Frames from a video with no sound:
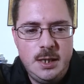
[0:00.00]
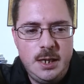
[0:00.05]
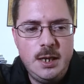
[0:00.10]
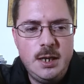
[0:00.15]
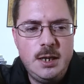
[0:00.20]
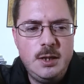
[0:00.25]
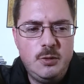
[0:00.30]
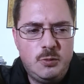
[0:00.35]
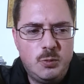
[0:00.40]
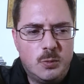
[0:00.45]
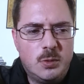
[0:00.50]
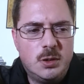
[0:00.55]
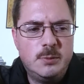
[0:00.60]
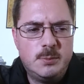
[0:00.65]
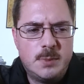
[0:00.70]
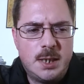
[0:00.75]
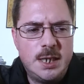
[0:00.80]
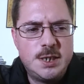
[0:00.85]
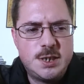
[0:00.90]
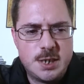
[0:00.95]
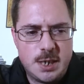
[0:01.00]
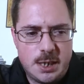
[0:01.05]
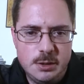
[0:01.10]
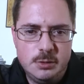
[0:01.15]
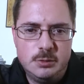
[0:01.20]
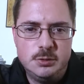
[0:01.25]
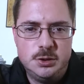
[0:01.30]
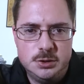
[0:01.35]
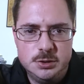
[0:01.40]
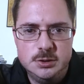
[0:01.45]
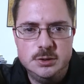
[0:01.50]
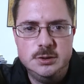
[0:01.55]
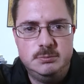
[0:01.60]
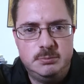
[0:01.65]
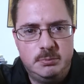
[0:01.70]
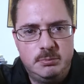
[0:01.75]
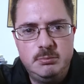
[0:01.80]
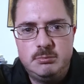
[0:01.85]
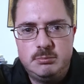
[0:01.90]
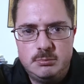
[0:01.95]
it's a cool world, it's a cool
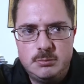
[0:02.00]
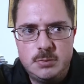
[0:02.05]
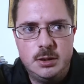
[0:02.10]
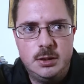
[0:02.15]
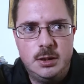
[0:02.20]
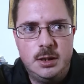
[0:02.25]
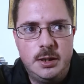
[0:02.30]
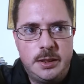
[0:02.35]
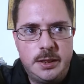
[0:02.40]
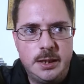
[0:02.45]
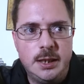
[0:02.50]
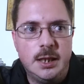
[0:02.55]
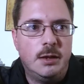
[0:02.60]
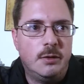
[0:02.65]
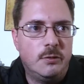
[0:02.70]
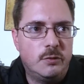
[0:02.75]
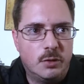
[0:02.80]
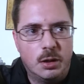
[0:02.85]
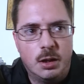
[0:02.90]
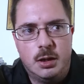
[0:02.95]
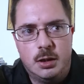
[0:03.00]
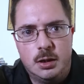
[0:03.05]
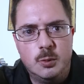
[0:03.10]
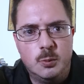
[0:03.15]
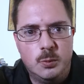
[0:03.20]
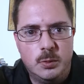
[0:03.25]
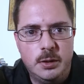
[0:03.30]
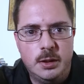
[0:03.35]
universe, I love it, I think it's,